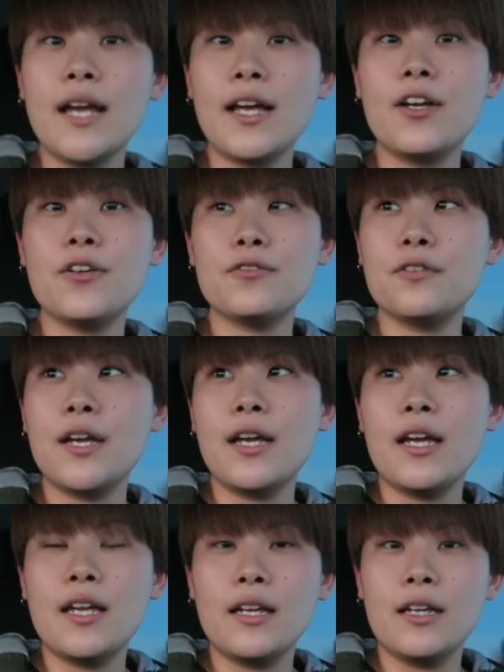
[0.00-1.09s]
have
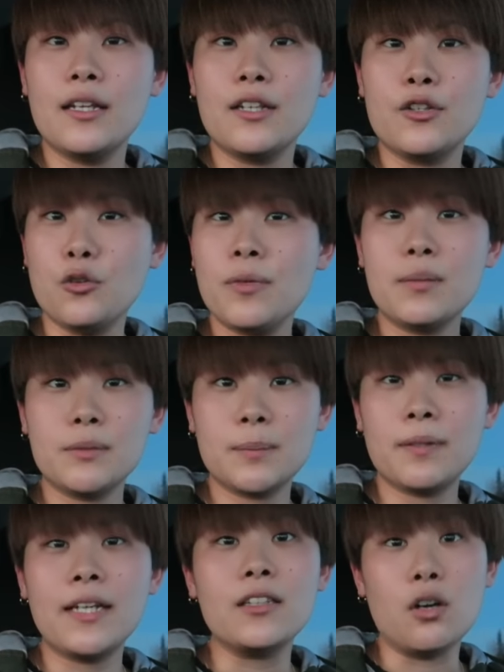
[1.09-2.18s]
Yuminem
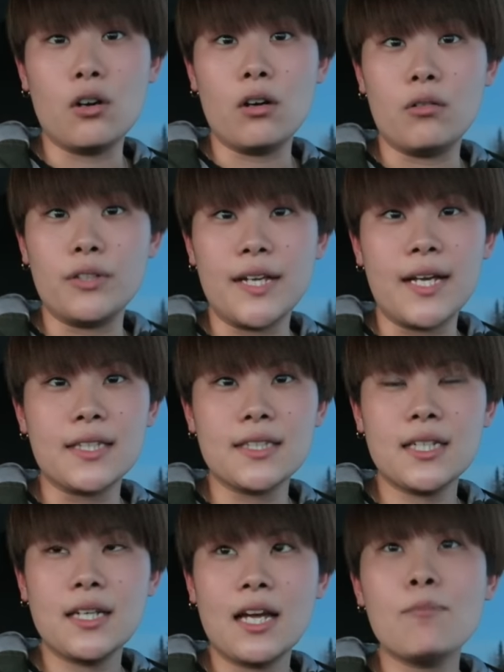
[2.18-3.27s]
Supply logo yet.